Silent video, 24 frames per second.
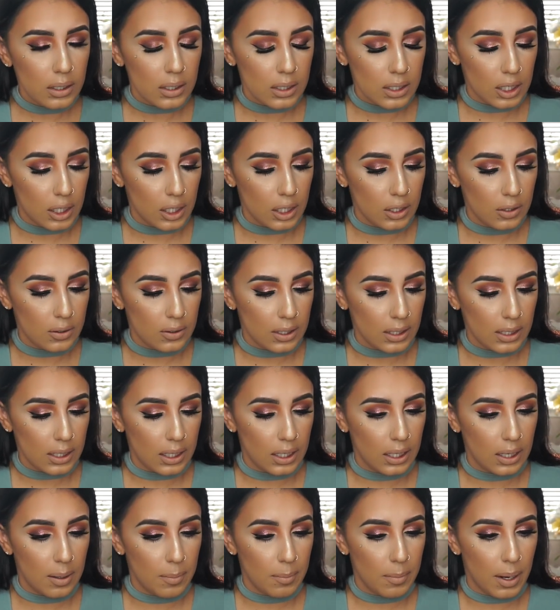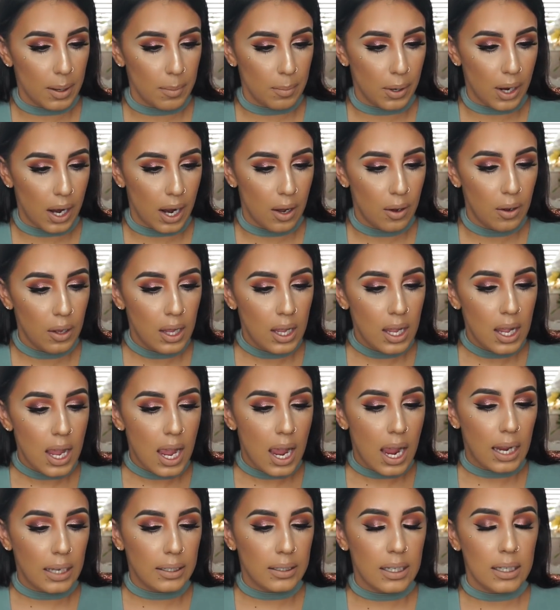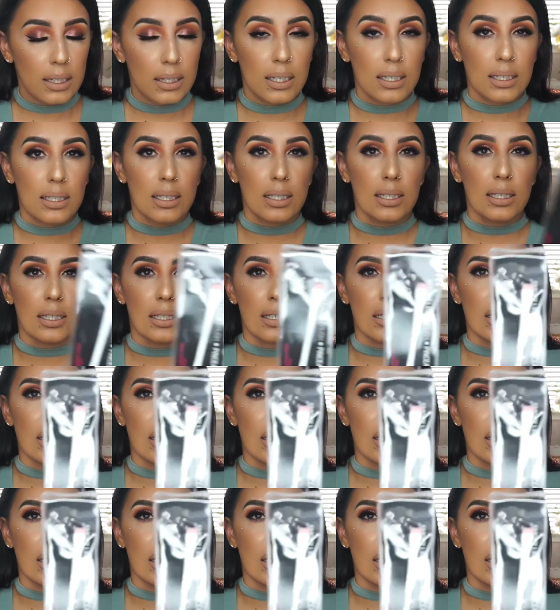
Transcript: to use to clean up my brow. And then this is a